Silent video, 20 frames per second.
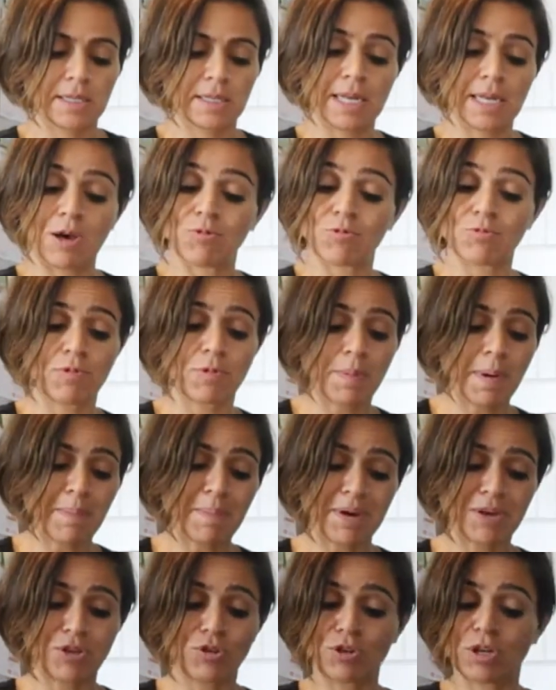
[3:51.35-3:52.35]
Now remember,
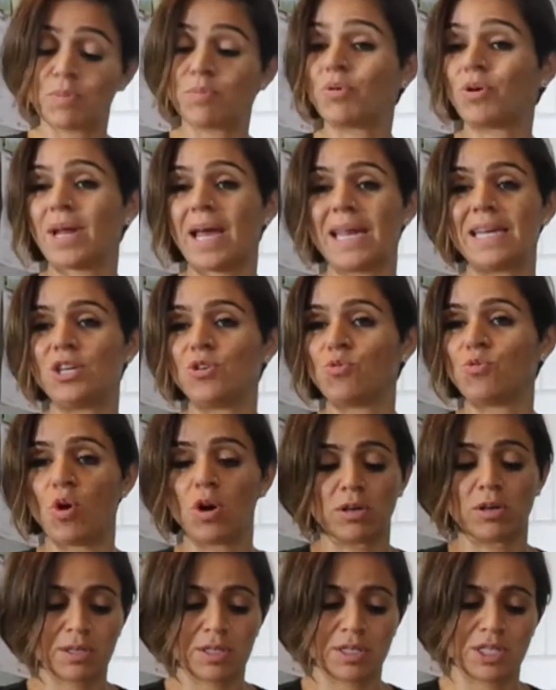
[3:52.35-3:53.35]
you can put any you
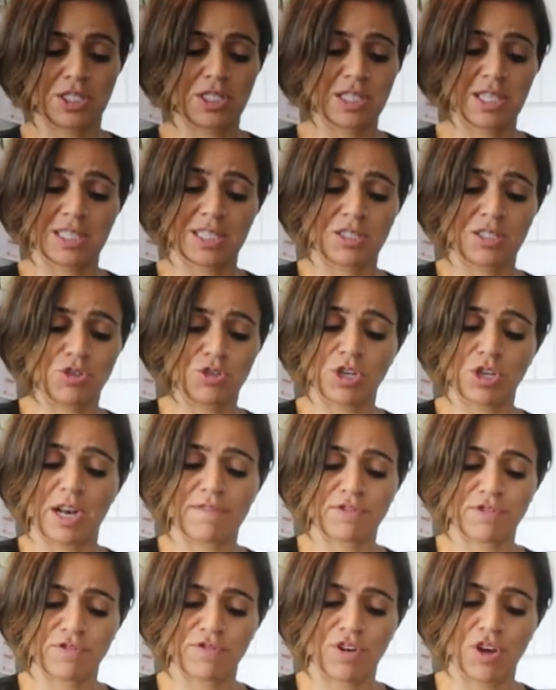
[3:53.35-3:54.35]
want. You don't have
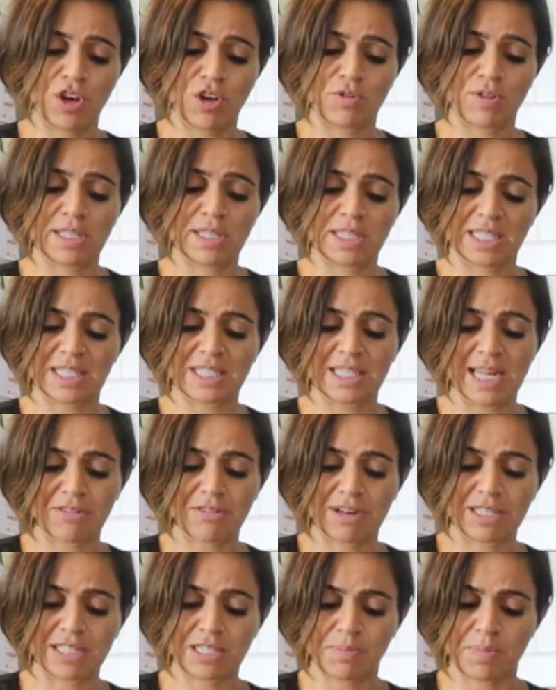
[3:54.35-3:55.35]
to follow this exact
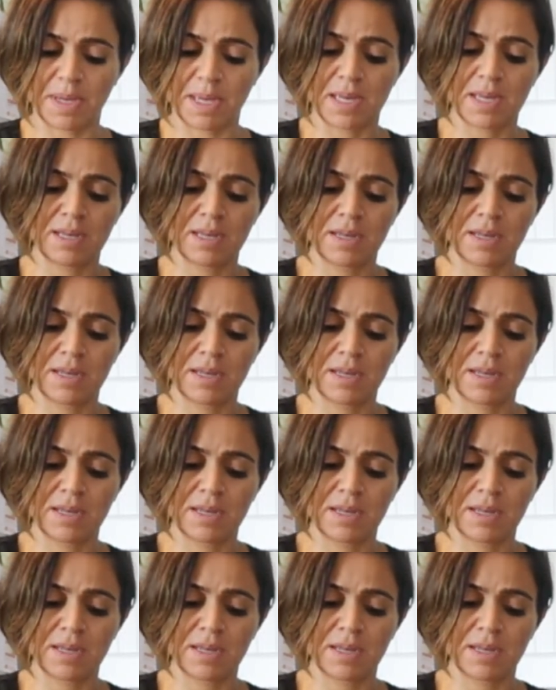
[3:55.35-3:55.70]
recipe.